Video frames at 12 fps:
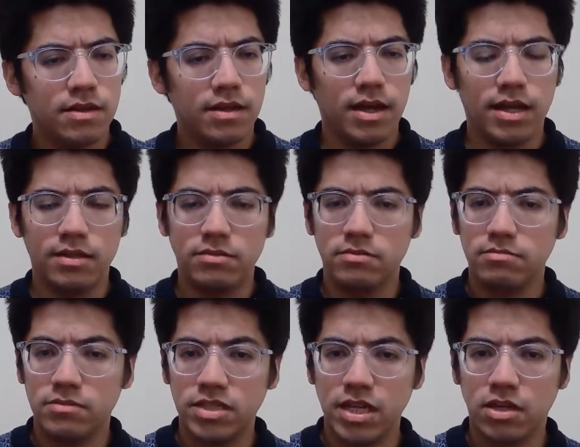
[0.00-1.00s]
And
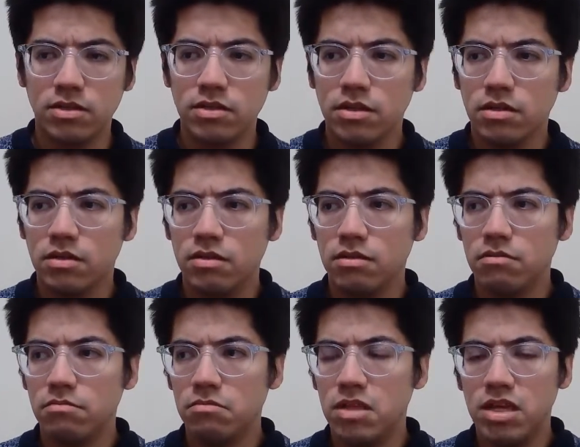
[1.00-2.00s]
second,
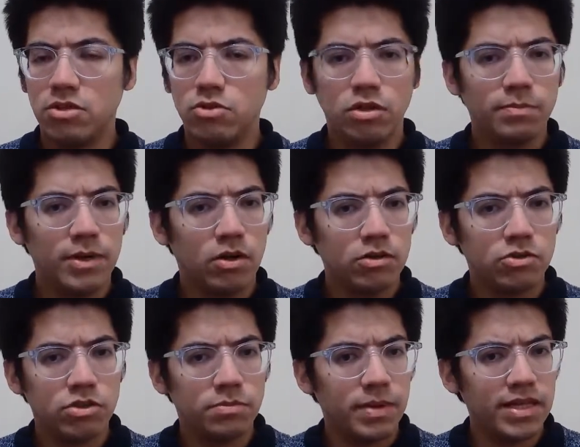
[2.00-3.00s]
they do not belong to
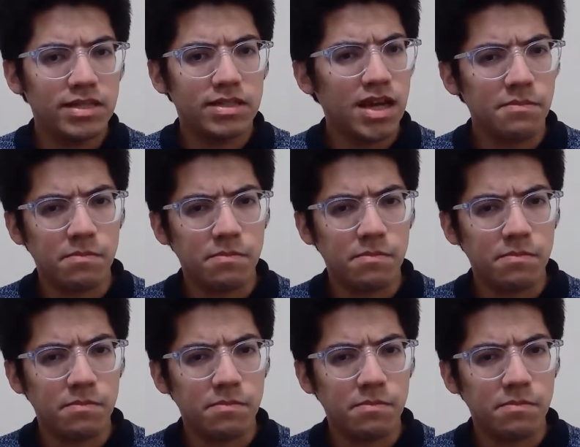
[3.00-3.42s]
space and time.